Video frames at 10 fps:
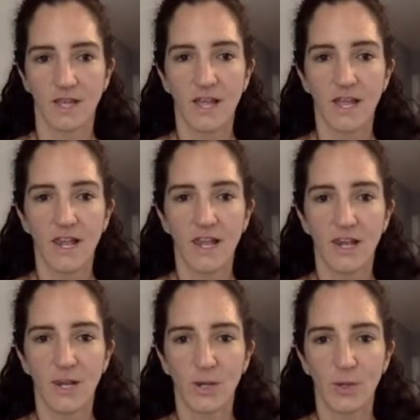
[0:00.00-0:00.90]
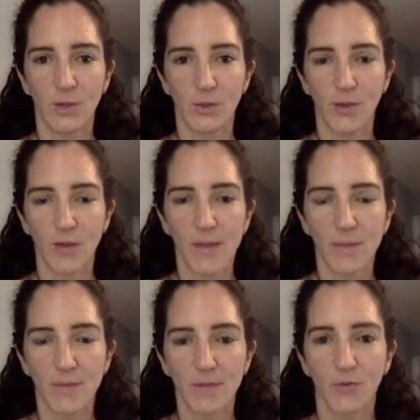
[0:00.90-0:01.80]
Hello,
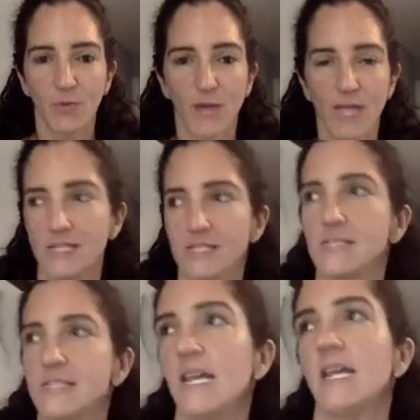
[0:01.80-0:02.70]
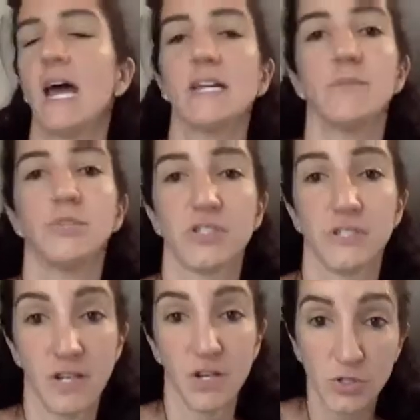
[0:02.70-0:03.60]
happy Wednesday. I am
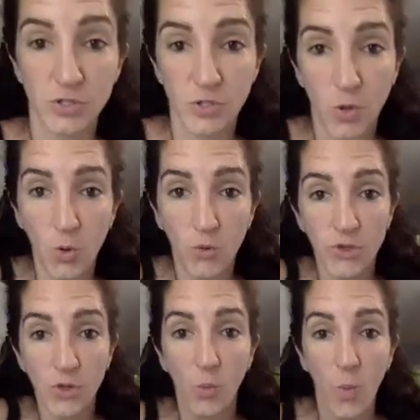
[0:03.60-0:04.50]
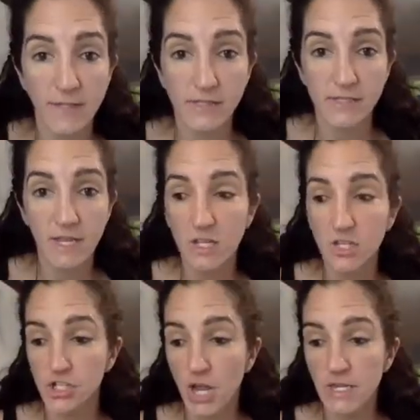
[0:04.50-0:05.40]
just here to go over the Wednesday
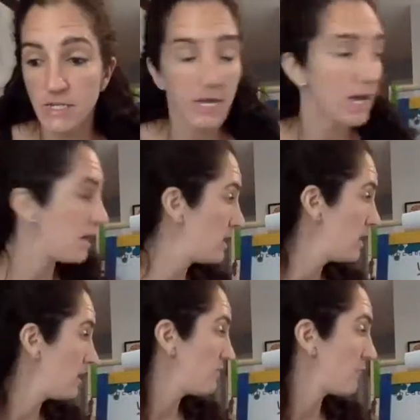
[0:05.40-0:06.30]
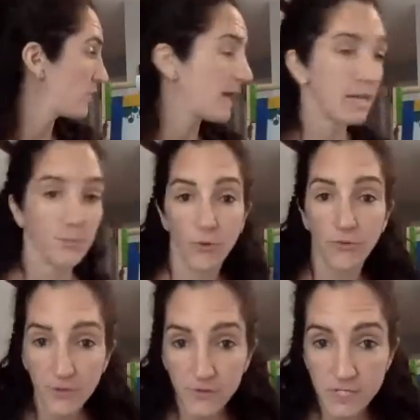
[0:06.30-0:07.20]
agenda for April
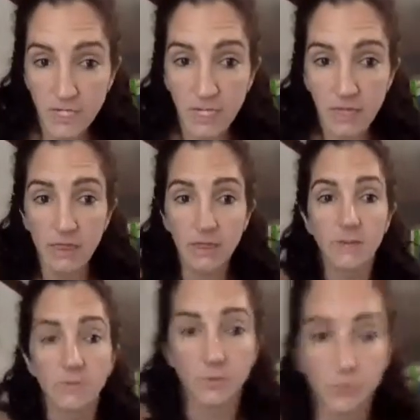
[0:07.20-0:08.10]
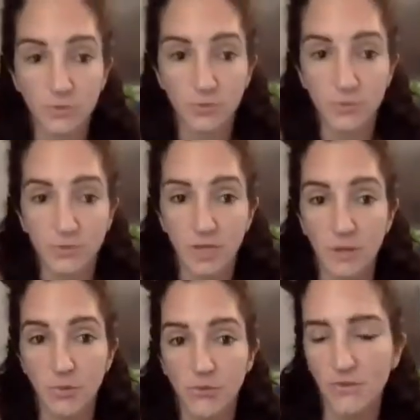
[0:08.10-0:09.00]
15th.
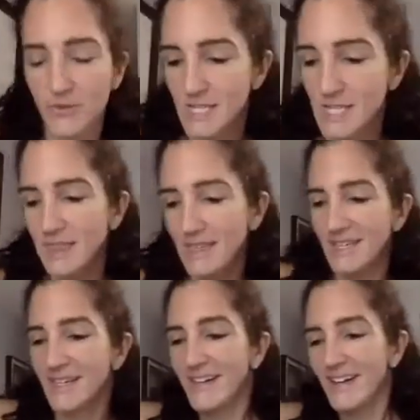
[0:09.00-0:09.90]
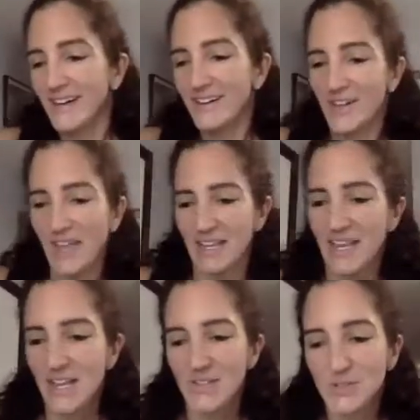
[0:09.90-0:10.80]
April 15th. Okay,
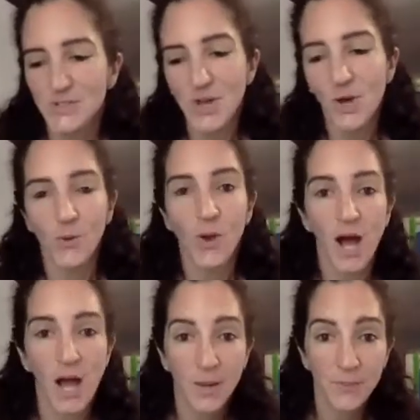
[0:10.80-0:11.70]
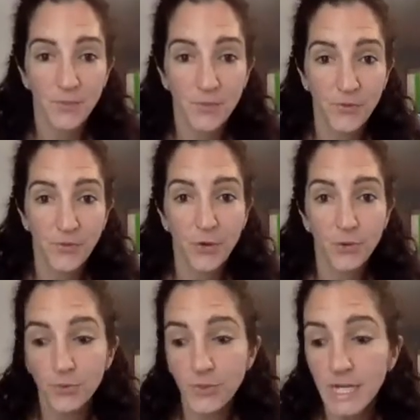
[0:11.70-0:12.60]
so for
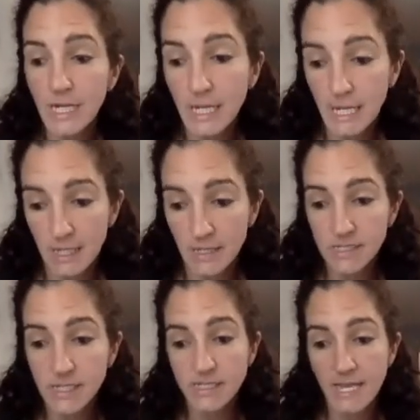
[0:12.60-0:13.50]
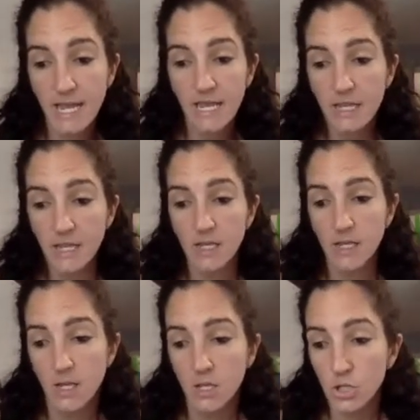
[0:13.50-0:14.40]
reading today,
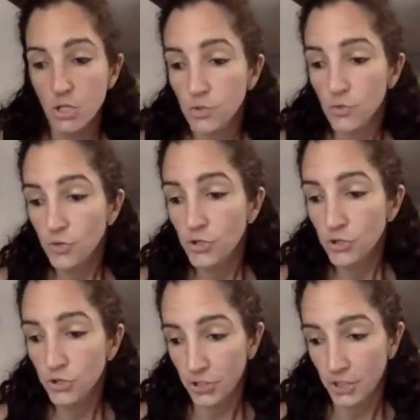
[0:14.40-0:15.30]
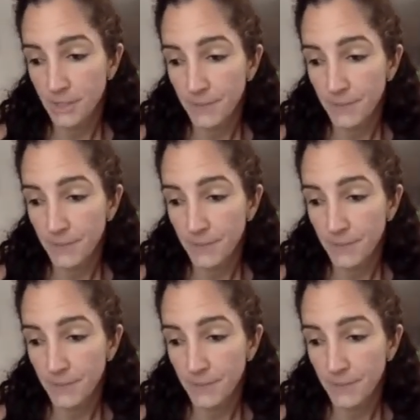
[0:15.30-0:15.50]
you could